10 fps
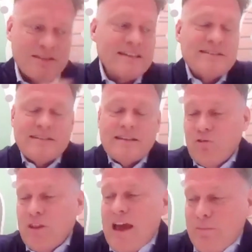easy
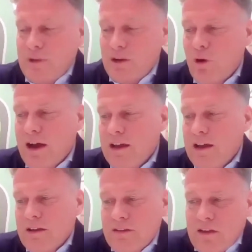for them in a way,
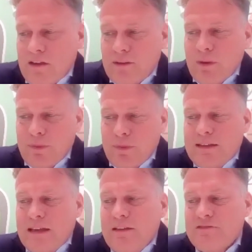I think, but
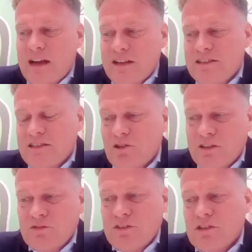it gives us as
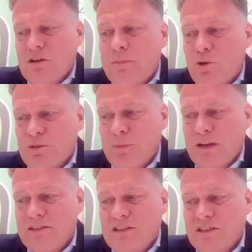Crunchfish a
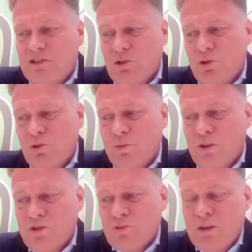possibility to,
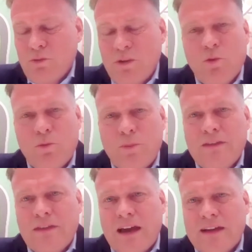because we would be
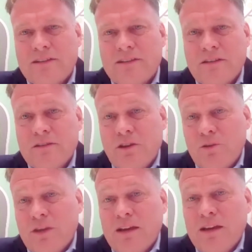that
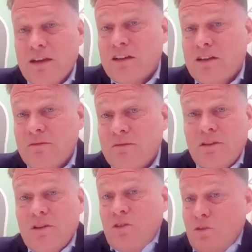
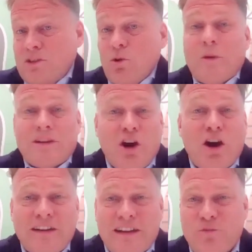if we talk about
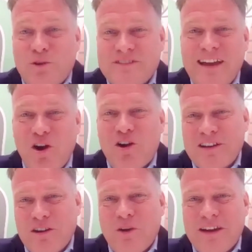card networks, they
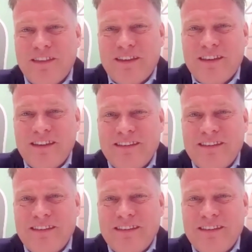are in a way that